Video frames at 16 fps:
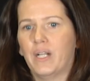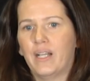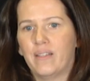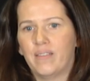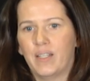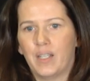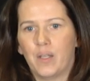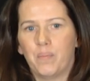I
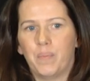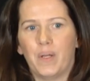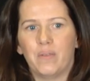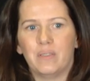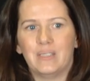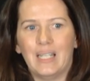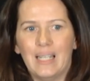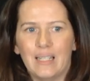think
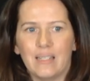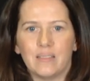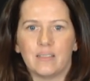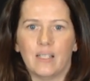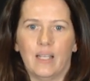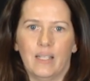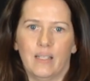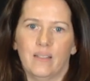about data
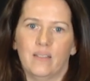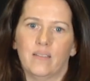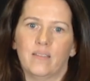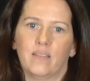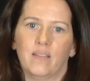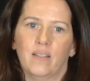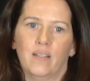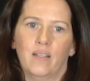
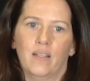science,